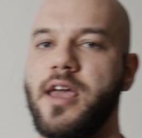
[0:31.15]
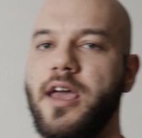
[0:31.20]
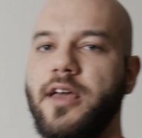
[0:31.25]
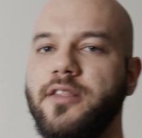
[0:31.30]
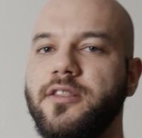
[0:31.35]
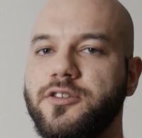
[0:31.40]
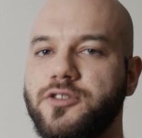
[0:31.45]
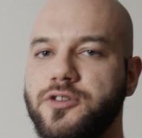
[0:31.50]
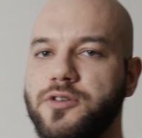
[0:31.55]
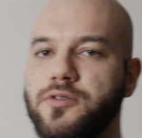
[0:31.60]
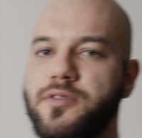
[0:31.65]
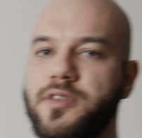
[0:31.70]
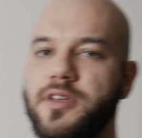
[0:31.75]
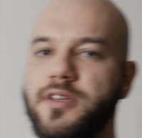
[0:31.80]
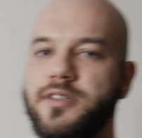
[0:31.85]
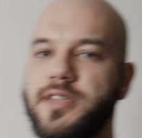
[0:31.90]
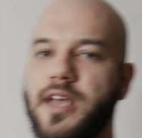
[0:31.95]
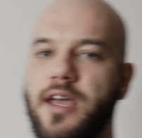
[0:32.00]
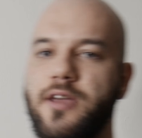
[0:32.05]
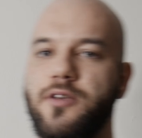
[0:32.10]
And the truth
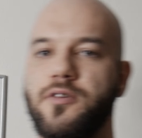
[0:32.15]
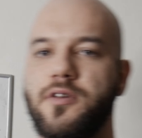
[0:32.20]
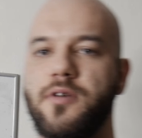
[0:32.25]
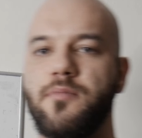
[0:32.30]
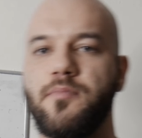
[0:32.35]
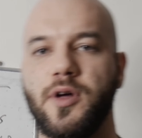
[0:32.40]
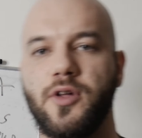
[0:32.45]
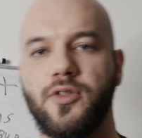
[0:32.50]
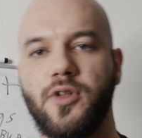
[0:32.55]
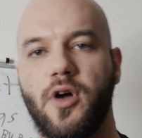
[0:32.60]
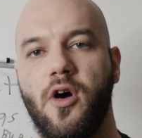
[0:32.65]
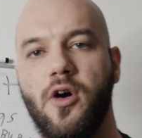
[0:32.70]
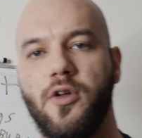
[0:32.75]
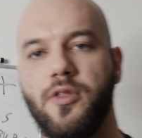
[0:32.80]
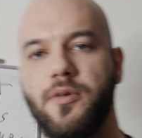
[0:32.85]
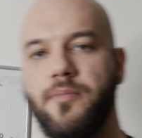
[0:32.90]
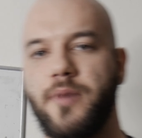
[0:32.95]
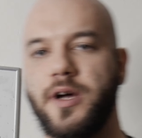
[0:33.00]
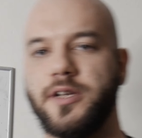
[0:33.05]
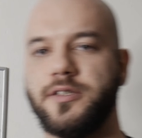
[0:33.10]
is that you can build all
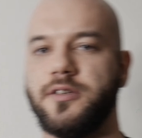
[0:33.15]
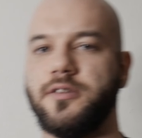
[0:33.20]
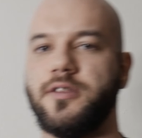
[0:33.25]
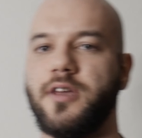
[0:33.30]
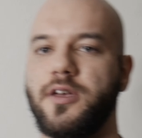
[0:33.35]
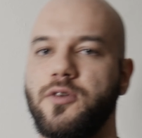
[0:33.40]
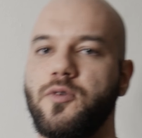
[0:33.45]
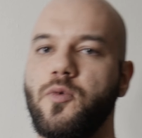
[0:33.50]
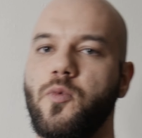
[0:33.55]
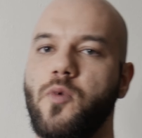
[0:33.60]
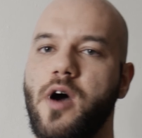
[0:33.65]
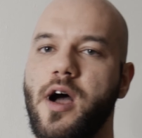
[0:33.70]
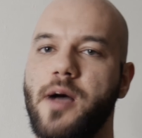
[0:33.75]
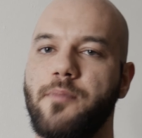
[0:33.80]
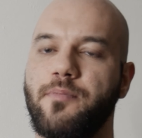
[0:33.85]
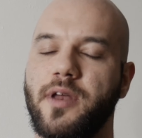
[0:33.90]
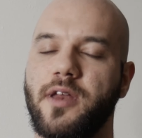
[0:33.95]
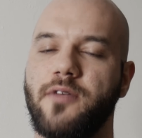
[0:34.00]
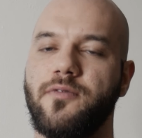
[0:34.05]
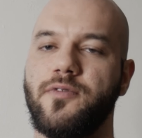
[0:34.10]
the muscle that you
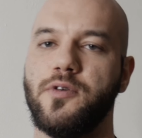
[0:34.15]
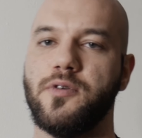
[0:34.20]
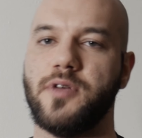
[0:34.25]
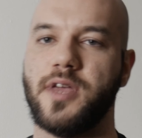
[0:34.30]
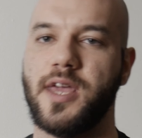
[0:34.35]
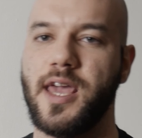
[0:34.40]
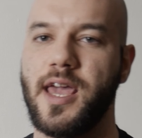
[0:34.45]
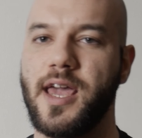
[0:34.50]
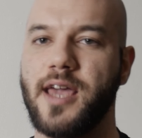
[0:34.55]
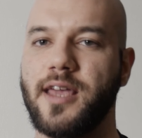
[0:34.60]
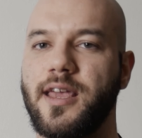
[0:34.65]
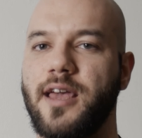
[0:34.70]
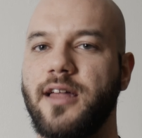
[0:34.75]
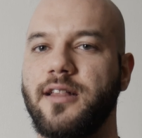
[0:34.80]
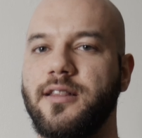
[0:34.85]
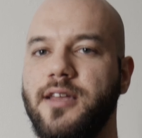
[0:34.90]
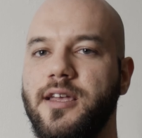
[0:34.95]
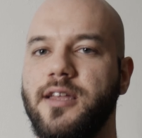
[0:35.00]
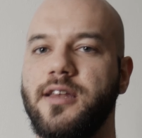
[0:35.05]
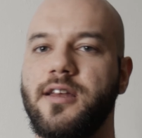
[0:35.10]
want, but if you can't
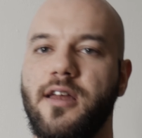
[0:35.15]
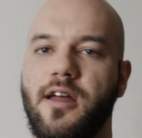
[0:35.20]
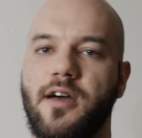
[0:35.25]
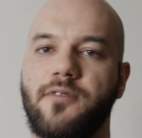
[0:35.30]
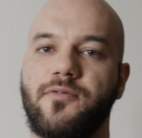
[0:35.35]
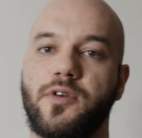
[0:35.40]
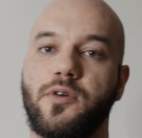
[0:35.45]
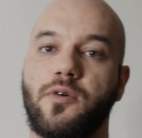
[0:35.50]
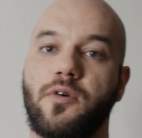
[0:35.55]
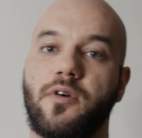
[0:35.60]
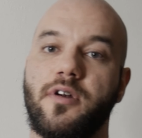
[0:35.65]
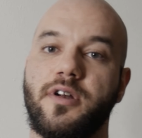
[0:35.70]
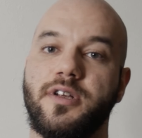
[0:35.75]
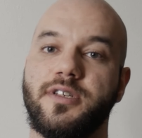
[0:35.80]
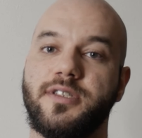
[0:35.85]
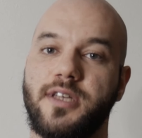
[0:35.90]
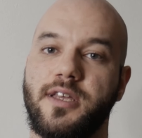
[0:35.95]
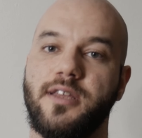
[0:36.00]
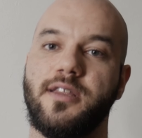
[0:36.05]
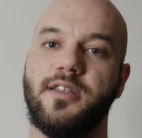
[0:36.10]
get lean enough in order to
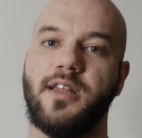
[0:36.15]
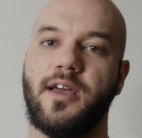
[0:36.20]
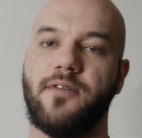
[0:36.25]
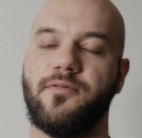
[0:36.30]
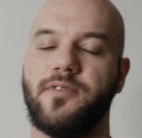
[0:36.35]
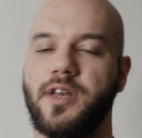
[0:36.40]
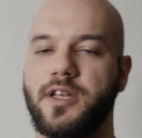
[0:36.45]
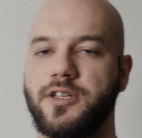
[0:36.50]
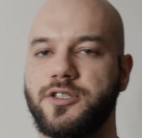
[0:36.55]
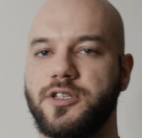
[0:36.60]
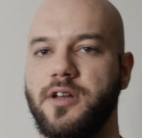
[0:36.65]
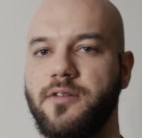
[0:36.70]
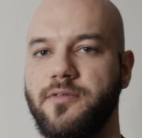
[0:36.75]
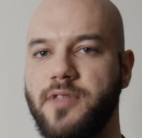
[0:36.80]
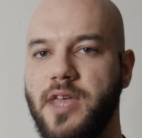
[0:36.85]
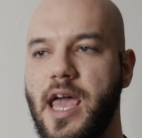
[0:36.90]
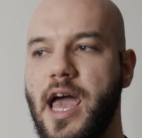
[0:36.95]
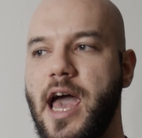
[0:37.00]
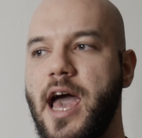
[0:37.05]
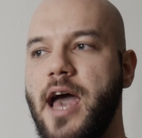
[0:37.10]
see the definition of
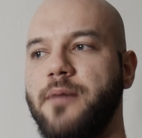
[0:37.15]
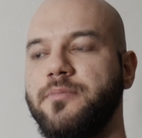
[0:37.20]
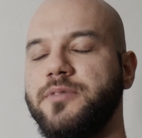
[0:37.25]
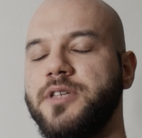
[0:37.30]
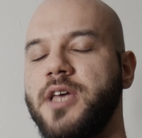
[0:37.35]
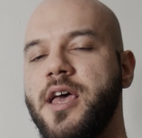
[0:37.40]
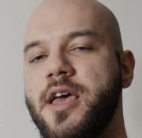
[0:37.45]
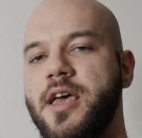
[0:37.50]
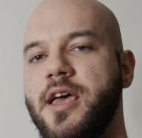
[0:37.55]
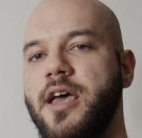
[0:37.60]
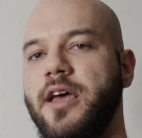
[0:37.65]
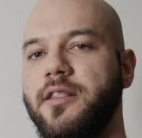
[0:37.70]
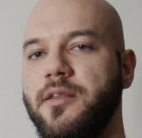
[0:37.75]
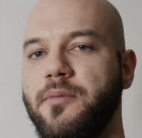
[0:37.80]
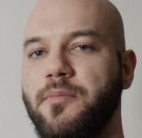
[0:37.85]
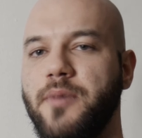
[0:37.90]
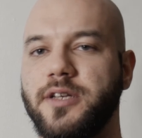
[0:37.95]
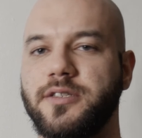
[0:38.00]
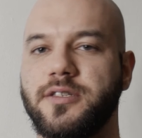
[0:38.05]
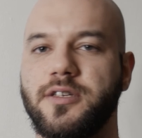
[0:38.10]
the abs and the
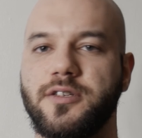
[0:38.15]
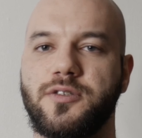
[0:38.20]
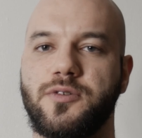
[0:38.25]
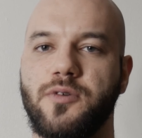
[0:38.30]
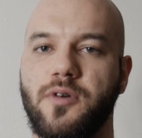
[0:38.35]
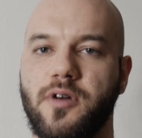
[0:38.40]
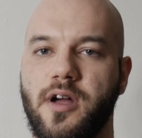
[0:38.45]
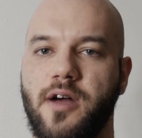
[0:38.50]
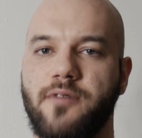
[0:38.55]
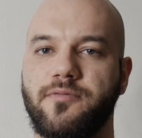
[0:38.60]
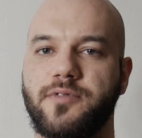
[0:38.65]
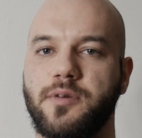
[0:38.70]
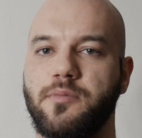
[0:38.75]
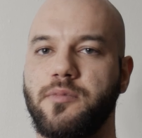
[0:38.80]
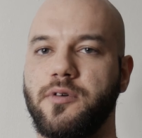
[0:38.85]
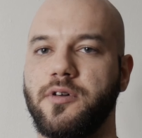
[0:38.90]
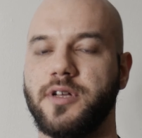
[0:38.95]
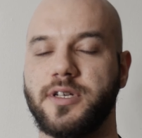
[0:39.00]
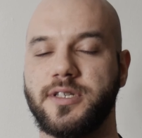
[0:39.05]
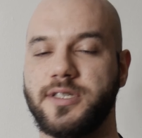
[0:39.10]
muscles to a
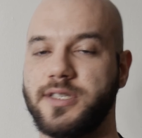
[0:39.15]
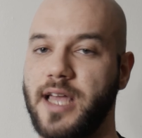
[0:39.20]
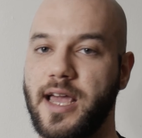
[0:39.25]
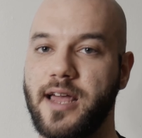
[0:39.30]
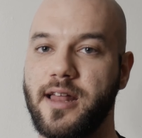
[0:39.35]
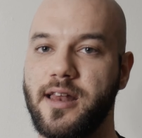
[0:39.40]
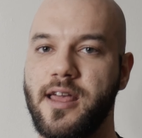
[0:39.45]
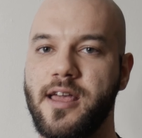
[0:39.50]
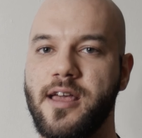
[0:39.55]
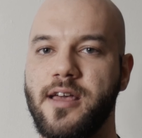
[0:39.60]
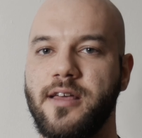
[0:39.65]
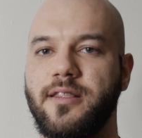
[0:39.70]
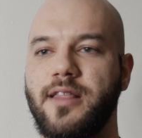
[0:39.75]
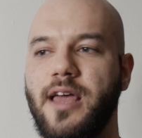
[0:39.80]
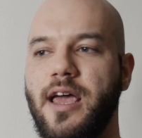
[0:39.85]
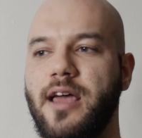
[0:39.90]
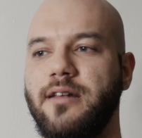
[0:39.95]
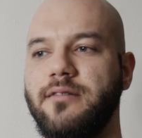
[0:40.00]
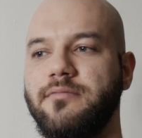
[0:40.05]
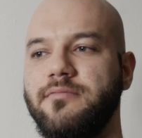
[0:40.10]
comfortable extent,
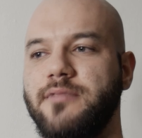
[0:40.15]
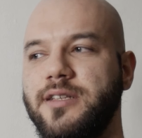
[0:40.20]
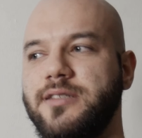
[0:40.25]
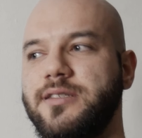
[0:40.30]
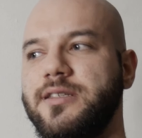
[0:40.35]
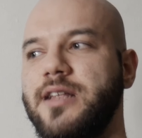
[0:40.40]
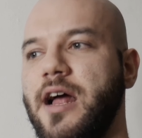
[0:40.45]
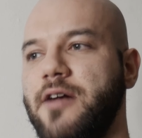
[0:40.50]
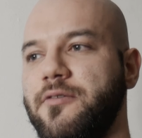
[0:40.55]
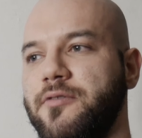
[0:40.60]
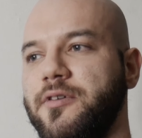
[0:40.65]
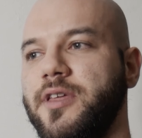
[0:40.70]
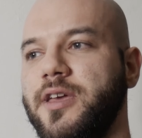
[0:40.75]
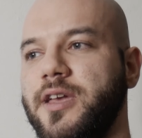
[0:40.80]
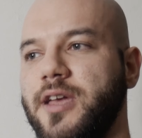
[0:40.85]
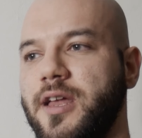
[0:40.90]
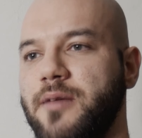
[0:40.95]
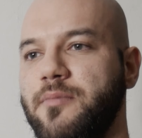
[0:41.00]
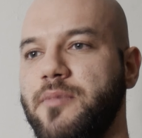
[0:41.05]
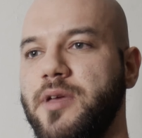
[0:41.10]
then it's not really
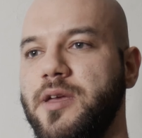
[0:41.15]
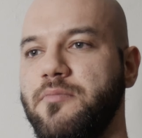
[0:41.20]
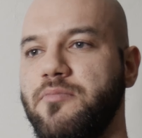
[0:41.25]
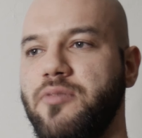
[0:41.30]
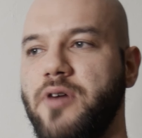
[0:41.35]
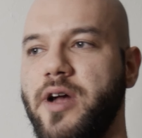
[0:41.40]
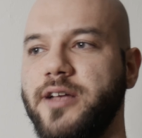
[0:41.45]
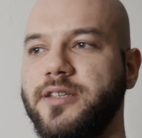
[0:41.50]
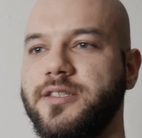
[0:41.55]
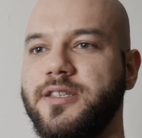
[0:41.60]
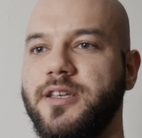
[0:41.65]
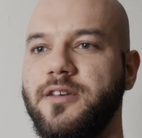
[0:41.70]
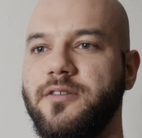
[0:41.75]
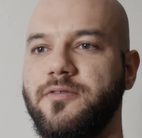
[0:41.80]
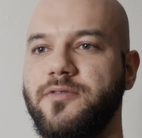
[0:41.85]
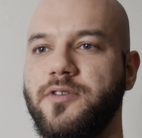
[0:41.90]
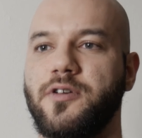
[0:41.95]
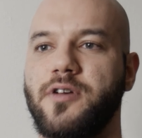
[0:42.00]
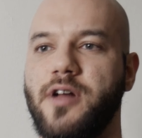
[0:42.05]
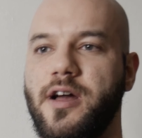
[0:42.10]
going to be
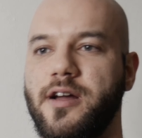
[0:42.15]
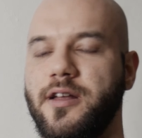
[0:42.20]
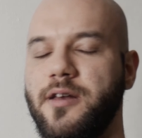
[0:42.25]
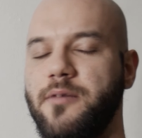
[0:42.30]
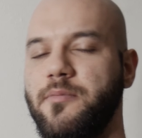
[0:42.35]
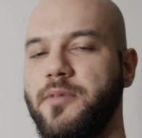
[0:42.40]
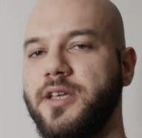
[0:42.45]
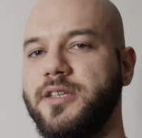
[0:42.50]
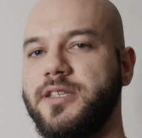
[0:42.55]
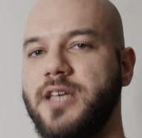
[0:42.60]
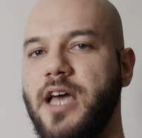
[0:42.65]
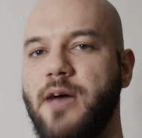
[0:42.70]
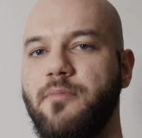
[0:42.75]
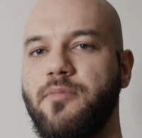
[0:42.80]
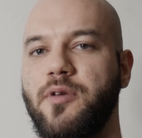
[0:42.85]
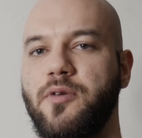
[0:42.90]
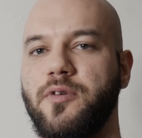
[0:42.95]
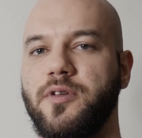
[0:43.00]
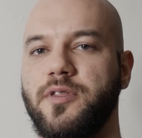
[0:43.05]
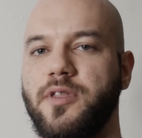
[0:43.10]
impressive. You're not going to be as
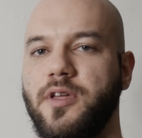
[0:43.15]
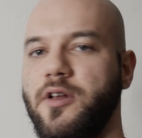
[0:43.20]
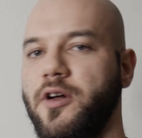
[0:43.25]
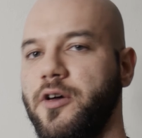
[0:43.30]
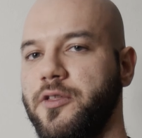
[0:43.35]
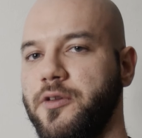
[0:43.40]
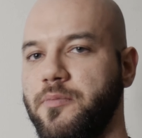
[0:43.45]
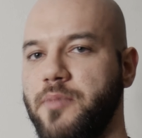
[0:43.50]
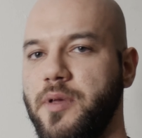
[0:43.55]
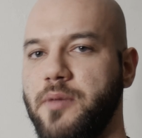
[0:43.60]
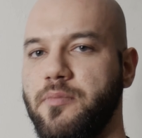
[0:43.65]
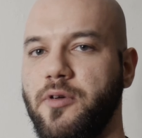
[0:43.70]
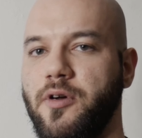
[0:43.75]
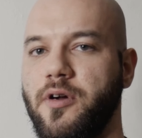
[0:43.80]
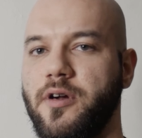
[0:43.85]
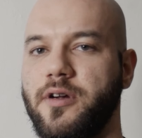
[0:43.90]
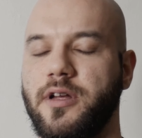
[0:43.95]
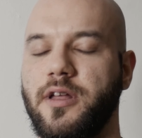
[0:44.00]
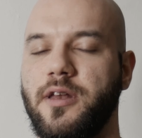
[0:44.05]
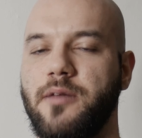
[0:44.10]
happy with it. Other people
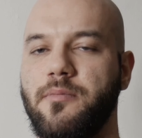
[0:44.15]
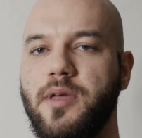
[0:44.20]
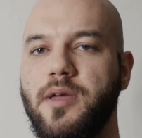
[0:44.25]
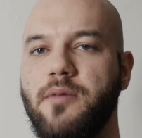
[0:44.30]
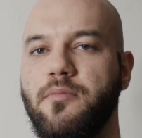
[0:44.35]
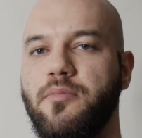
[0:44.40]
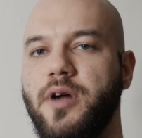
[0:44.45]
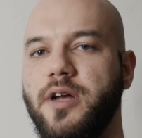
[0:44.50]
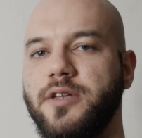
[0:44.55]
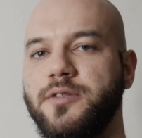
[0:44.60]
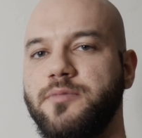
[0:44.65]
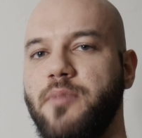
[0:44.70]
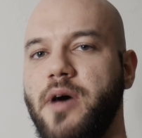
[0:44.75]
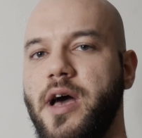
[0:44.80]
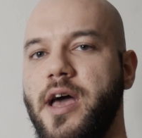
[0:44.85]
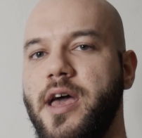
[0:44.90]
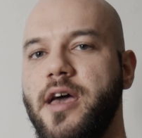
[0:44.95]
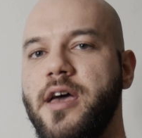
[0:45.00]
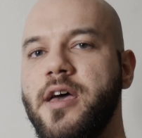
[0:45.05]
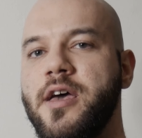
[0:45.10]
aren't going to be impressed
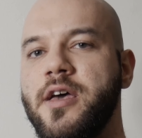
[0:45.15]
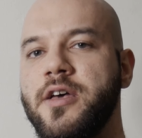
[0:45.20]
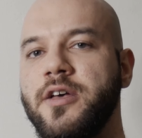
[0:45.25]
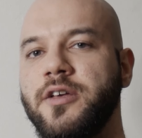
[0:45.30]
by it.